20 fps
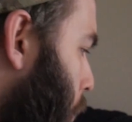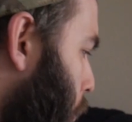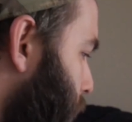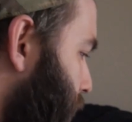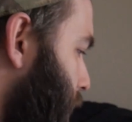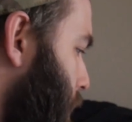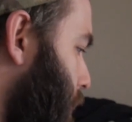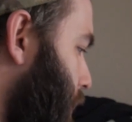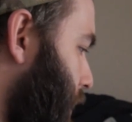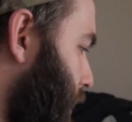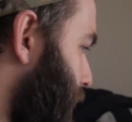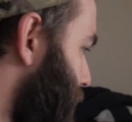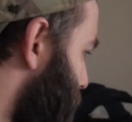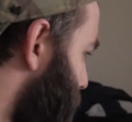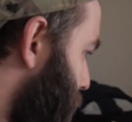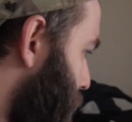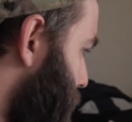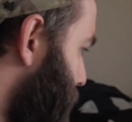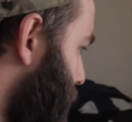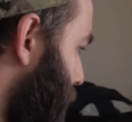But without getting
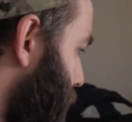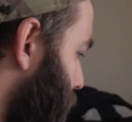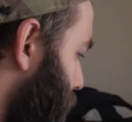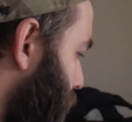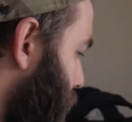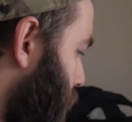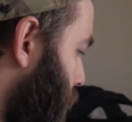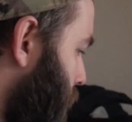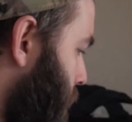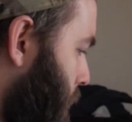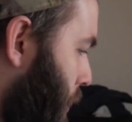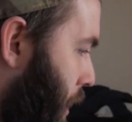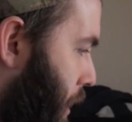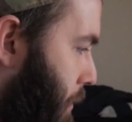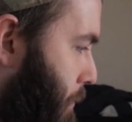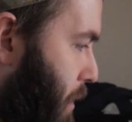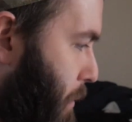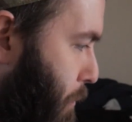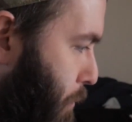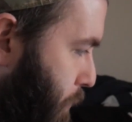too technical,
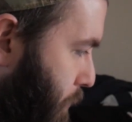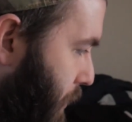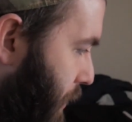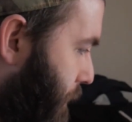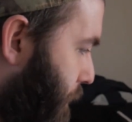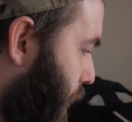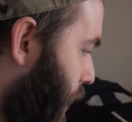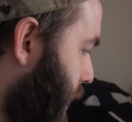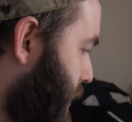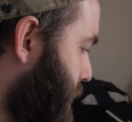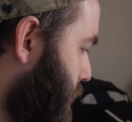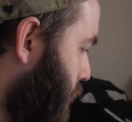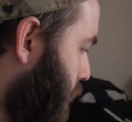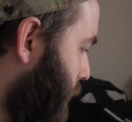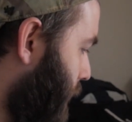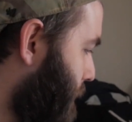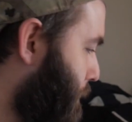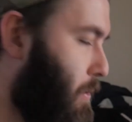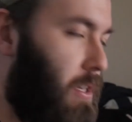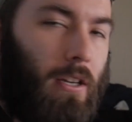my advisor
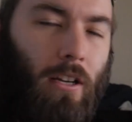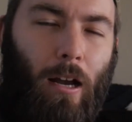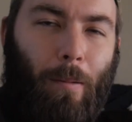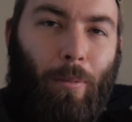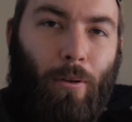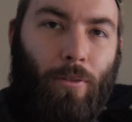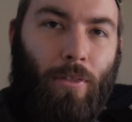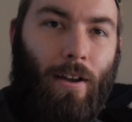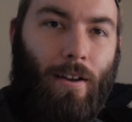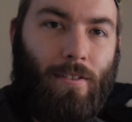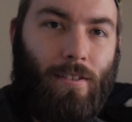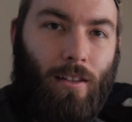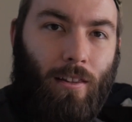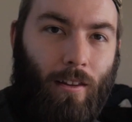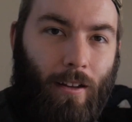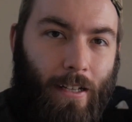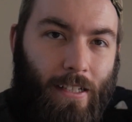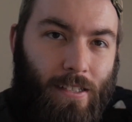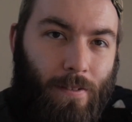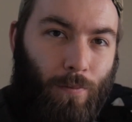gave me a couple thousand
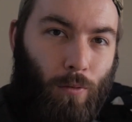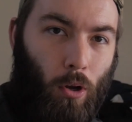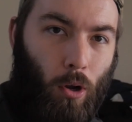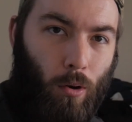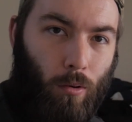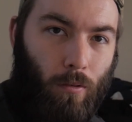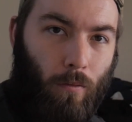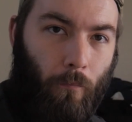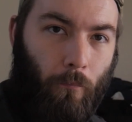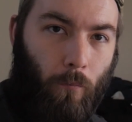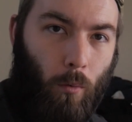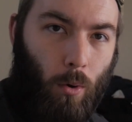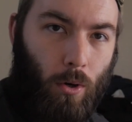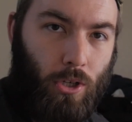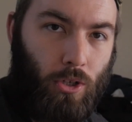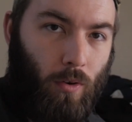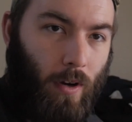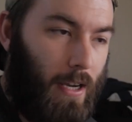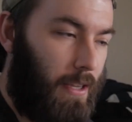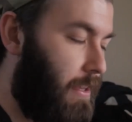lines of code in
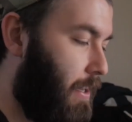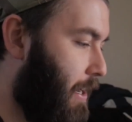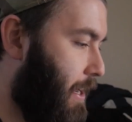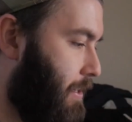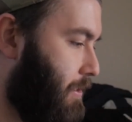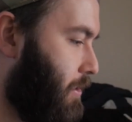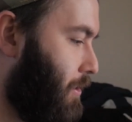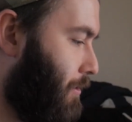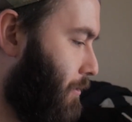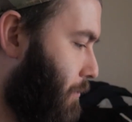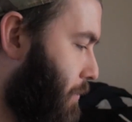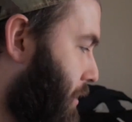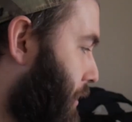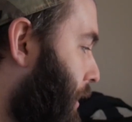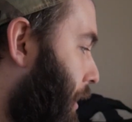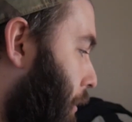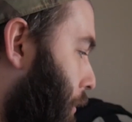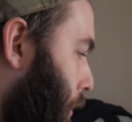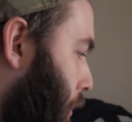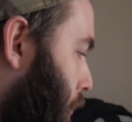Fortran that has to do with
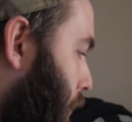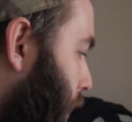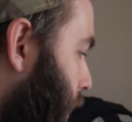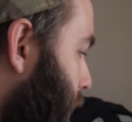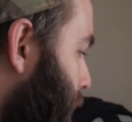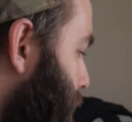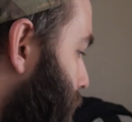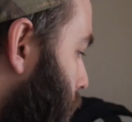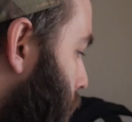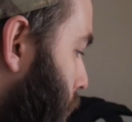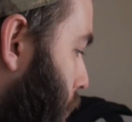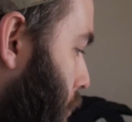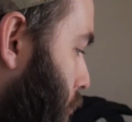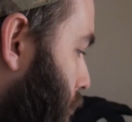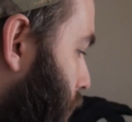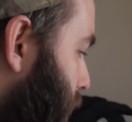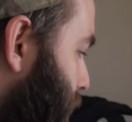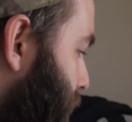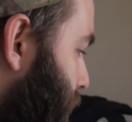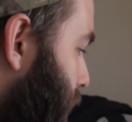calculating certain
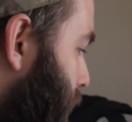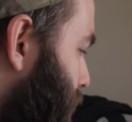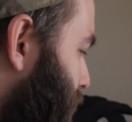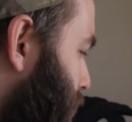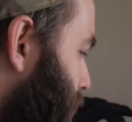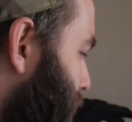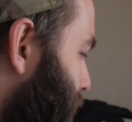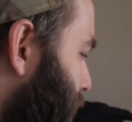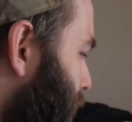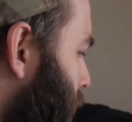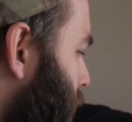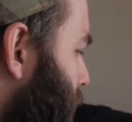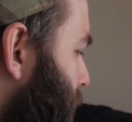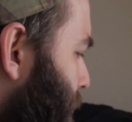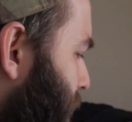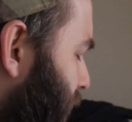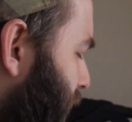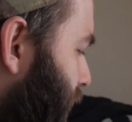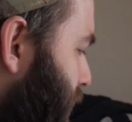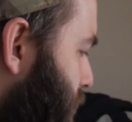cross-sections,
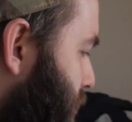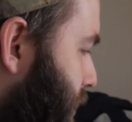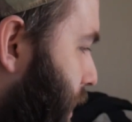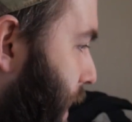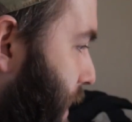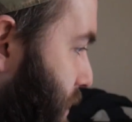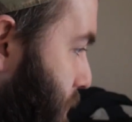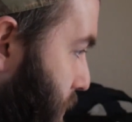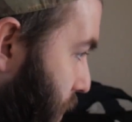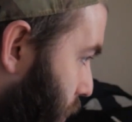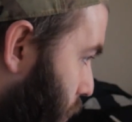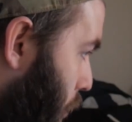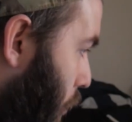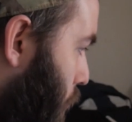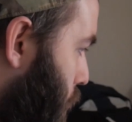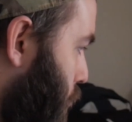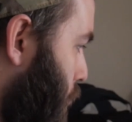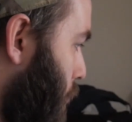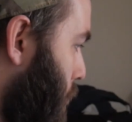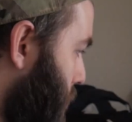and he just asked me to
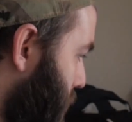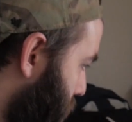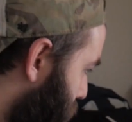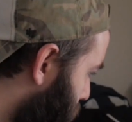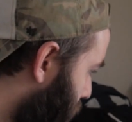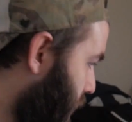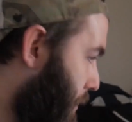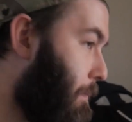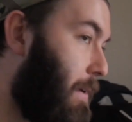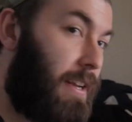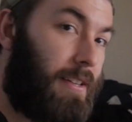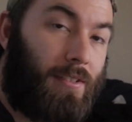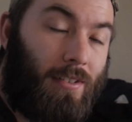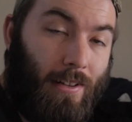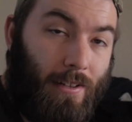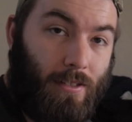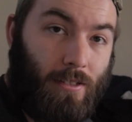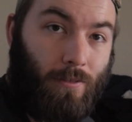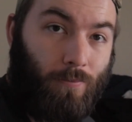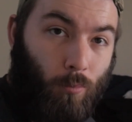go through it and try to make
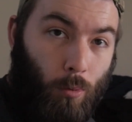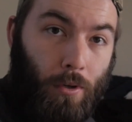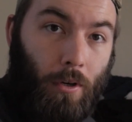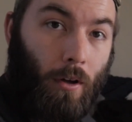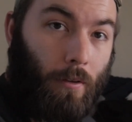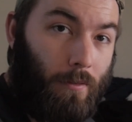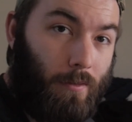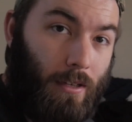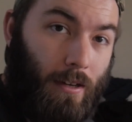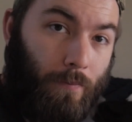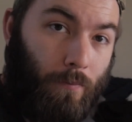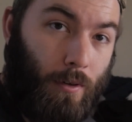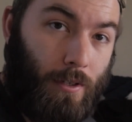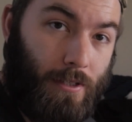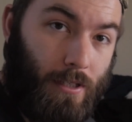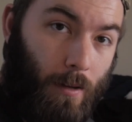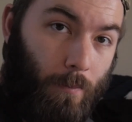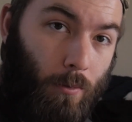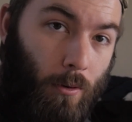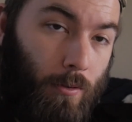sense of what all the different
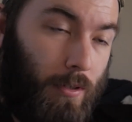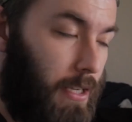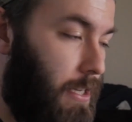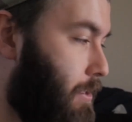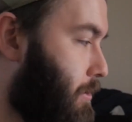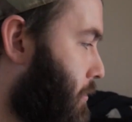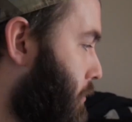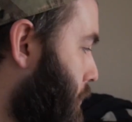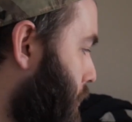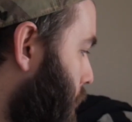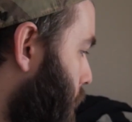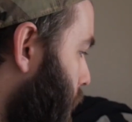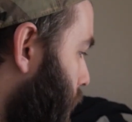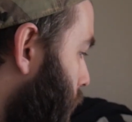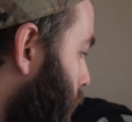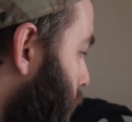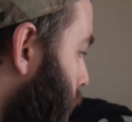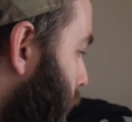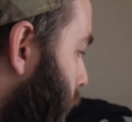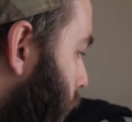subroutines are doing.